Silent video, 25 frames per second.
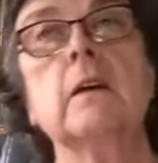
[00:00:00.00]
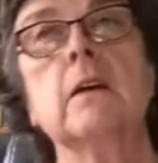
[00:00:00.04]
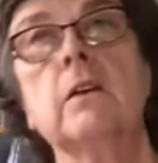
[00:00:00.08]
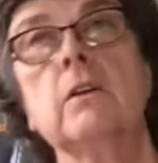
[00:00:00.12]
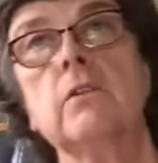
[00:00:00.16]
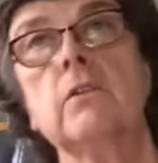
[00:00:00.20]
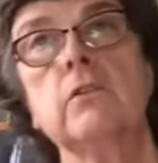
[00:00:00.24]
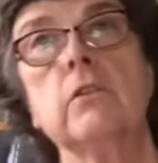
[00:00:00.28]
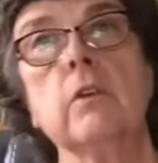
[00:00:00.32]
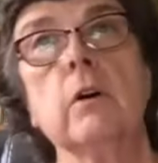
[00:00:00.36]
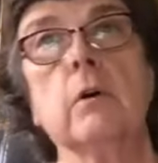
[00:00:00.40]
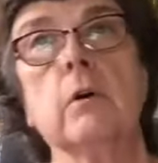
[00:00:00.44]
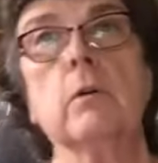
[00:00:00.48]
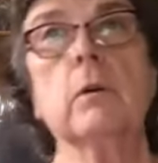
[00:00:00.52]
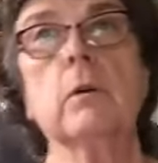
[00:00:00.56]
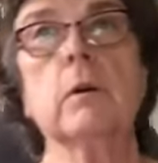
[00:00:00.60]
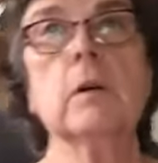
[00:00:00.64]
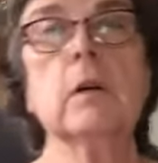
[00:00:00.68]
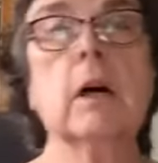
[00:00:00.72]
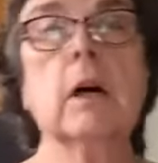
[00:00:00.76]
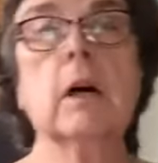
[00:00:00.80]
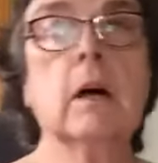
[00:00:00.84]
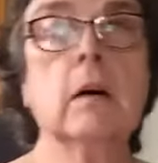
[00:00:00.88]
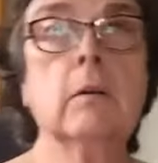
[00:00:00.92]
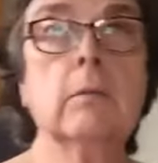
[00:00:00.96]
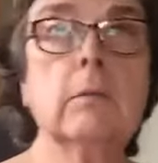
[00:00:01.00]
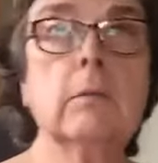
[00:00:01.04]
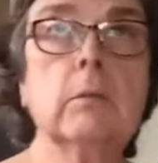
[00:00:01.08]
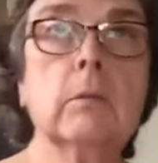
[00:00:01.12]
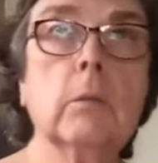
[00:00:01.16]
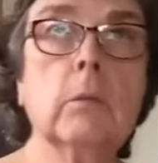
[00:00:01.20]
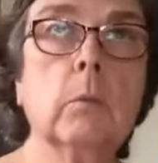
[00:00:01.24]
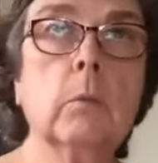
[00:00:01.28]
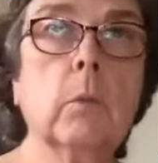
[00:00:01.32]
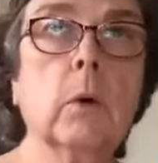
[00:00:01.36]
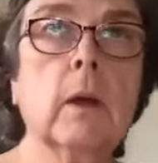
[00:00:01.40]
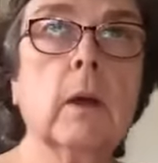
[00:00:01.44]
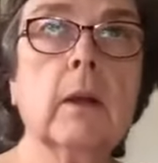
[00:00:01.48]
So
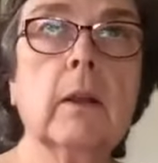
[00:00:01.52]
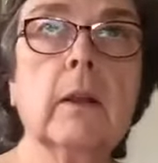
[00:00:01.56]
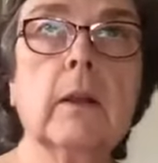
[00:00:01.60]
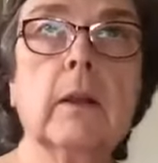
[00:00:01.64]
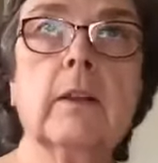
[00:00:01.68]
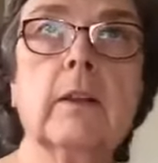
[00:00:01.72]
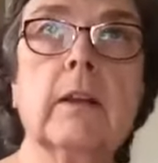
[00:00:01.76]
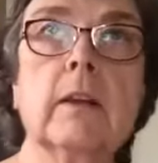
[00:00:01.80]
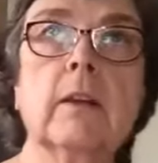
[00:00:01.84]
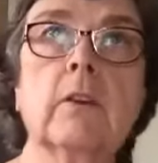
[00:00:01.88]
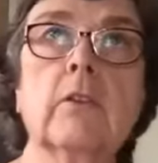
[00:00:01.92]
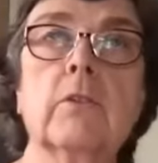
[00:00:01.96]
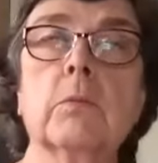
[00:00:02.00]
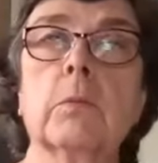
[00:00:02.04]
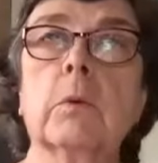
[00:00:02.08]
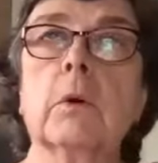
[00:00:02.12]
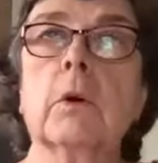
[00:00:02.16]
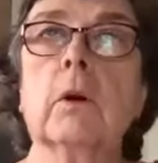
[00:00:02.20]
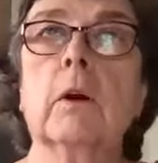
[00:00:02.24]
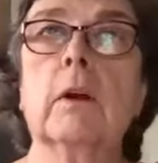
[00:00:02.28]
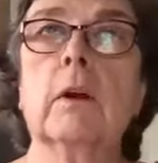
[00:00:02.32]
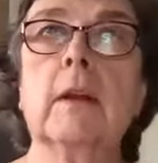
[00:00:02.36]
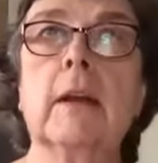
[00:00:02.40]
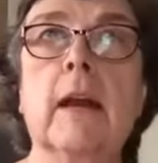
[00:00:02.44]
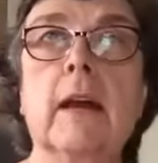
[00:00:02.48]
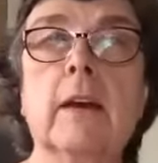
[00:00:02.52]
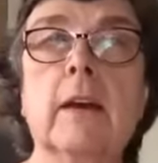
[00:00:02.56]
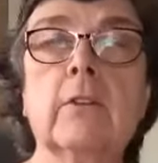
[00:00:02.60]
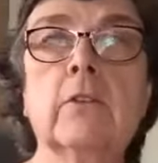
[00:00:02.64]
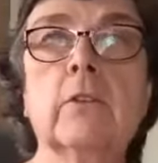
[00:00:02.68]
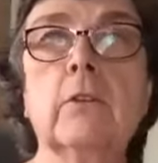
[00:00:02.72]
one of the things that we're going to ask